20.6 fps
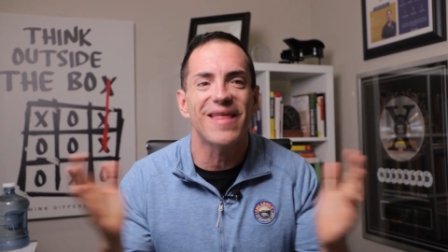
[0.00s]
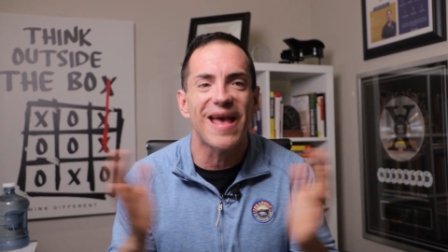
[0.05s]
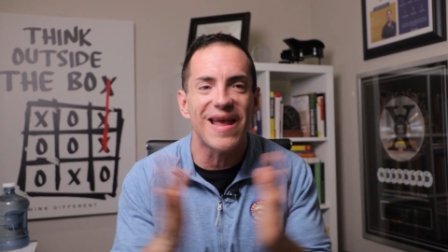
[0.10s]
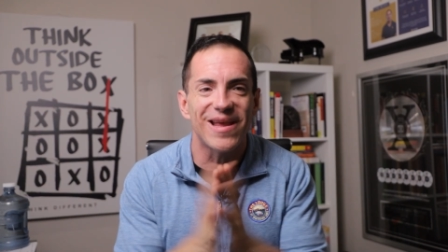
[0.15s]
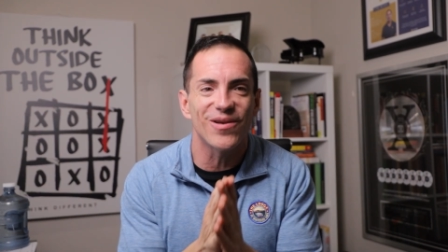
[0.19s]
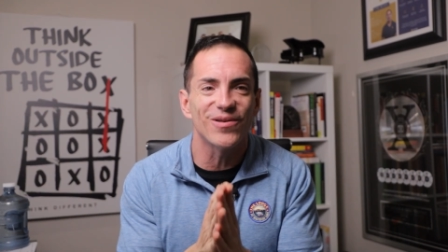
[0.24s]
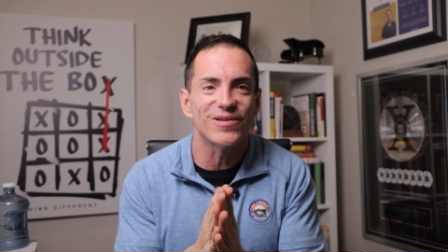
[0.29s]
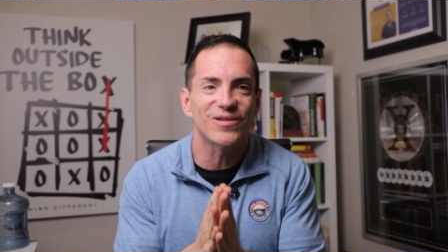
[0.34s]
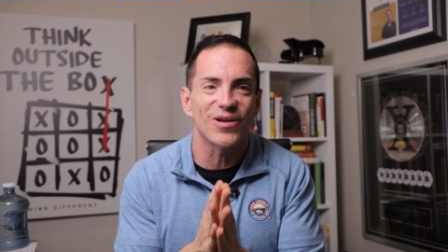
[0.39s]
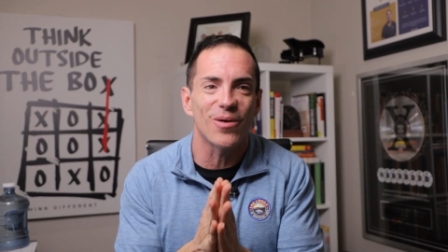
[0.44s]

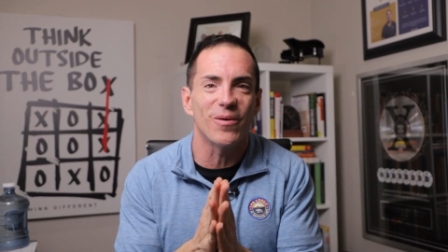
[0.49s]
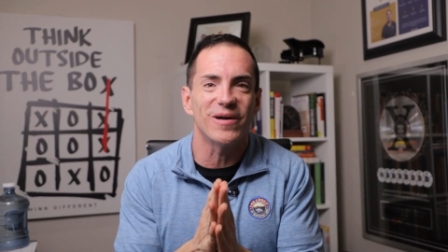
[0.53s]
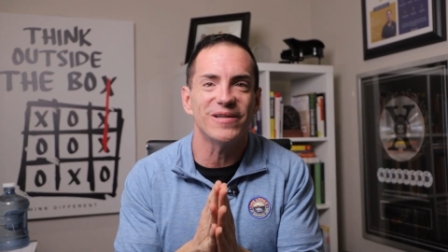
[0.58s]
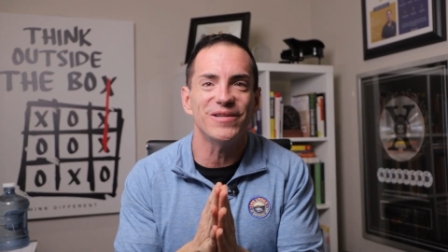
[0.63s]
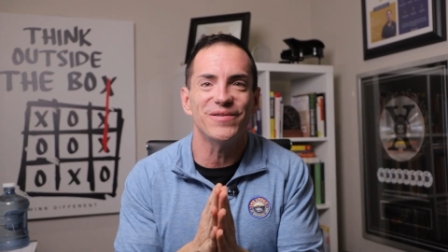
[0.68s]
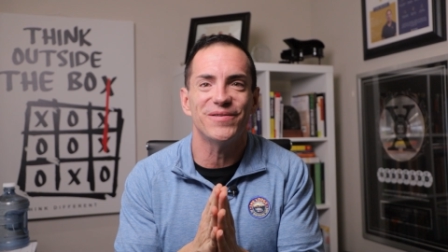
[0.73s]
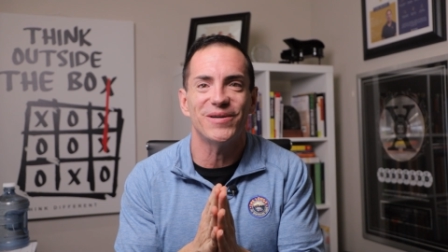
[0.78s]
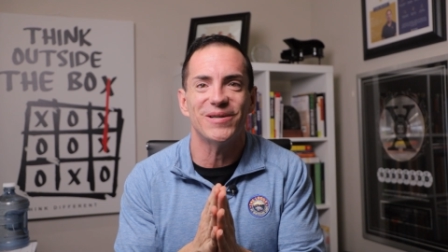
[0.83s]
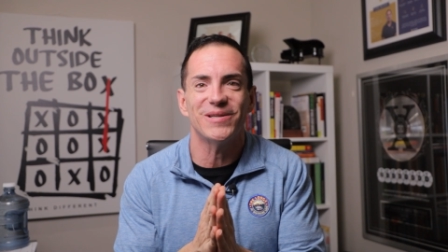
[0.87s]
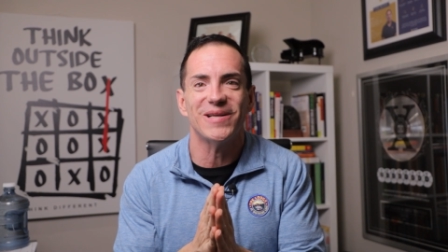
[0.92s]
Thank you so
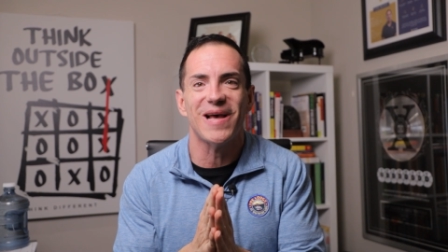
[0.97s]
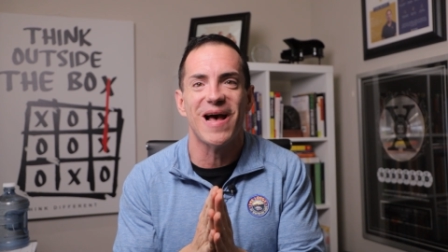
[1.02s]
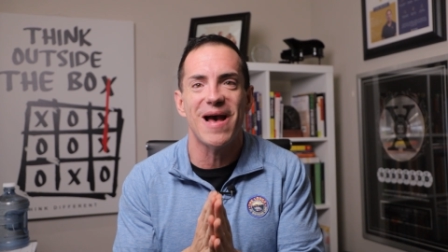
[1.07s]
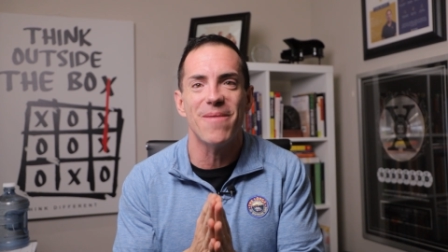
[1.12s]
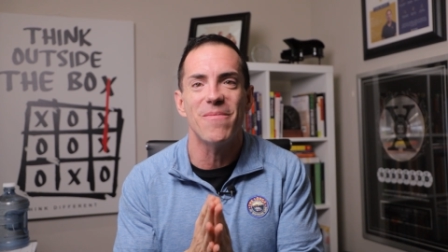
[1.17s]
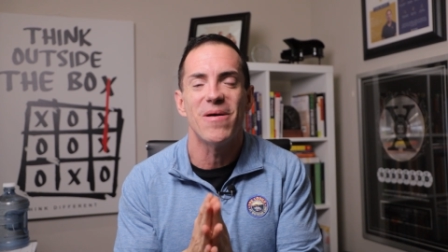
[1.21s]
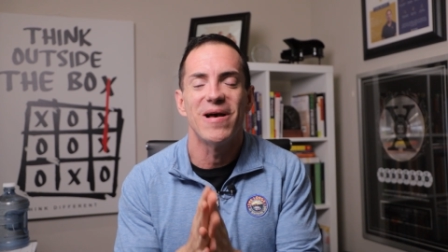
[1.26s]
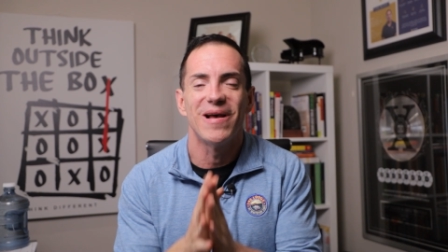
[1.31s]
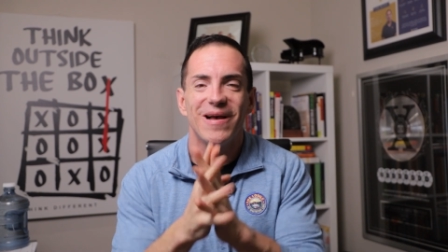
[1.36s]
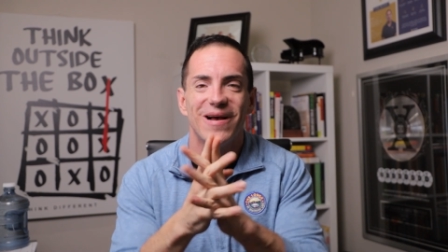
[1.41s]
much for your
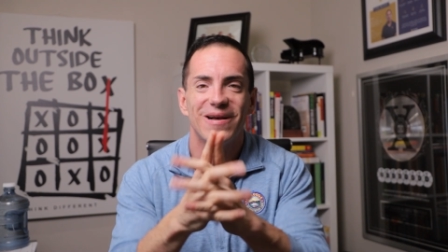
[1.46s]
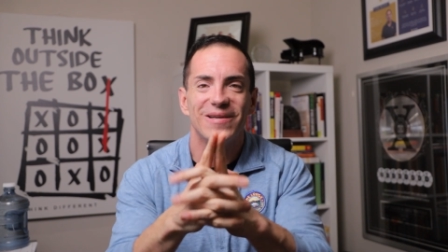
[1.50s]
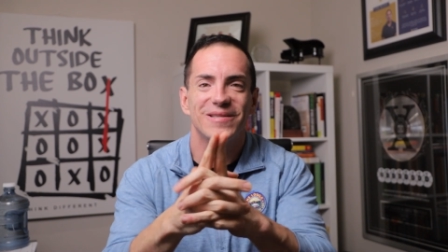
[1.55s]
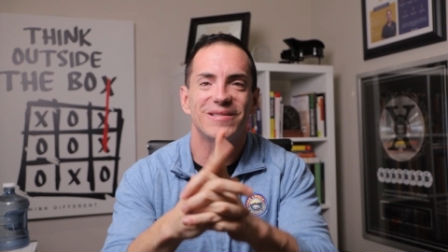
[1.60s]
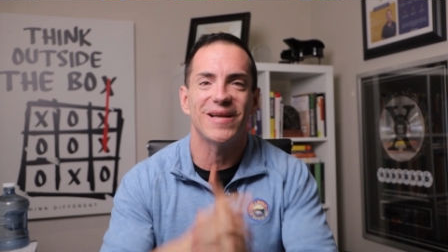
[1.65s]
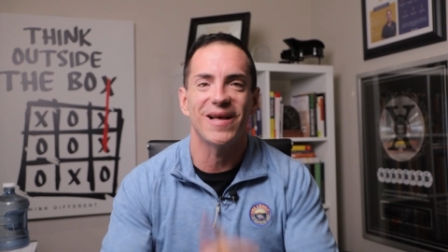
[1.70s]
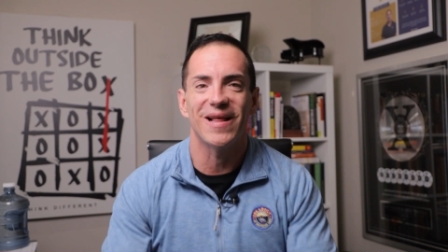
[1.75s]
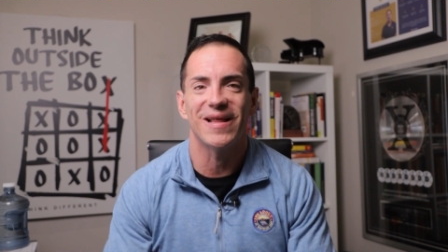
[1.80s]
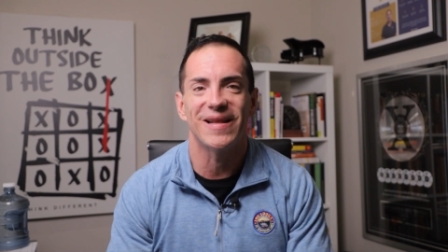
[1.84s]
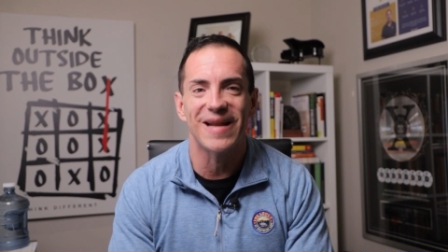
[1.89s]
time. I'll
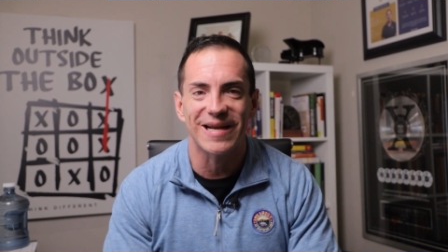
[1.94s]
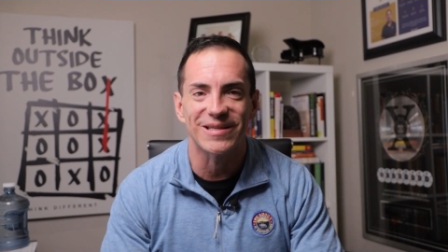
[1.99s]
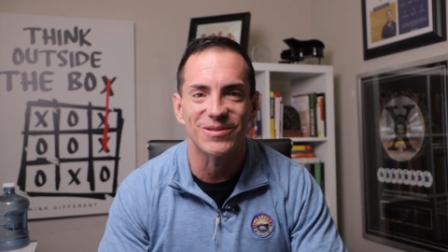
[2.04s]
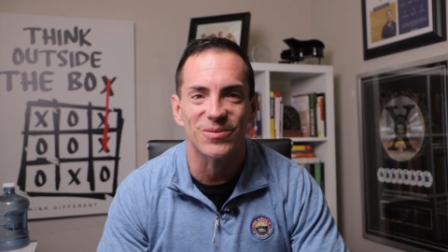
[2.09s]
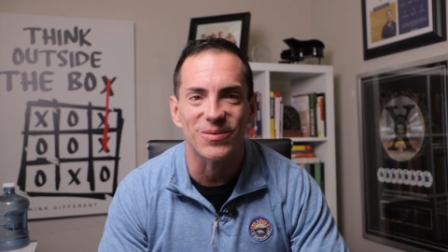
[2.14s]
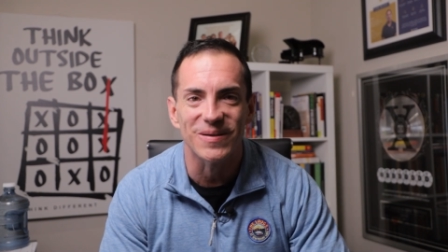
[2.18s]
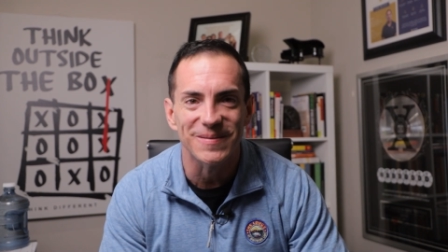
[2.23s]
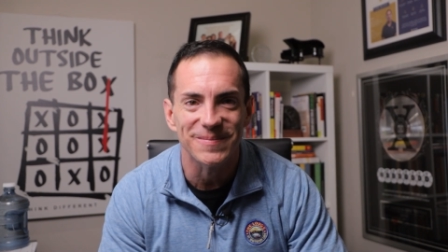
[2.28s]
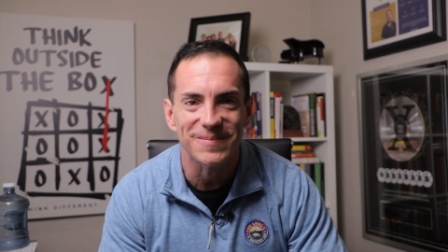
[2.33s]
see you on the next